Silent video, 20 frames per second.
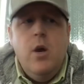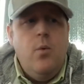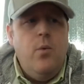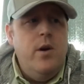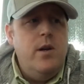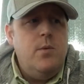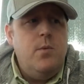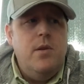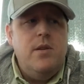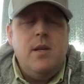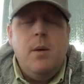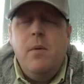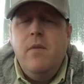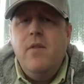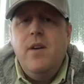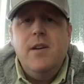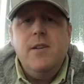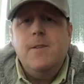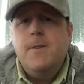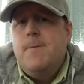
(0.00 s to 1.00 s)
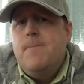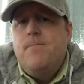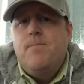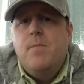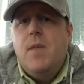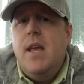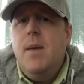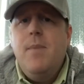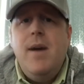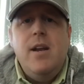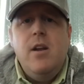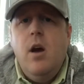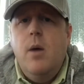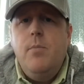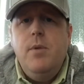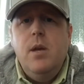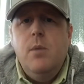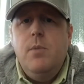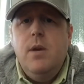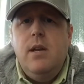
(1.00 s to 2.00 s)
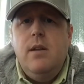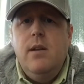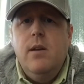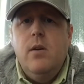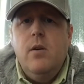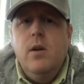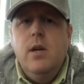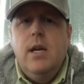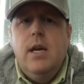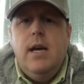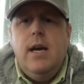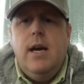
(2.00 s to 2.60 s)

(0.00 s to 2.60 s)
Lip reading: Whereas with some of us, it might not be a big deal.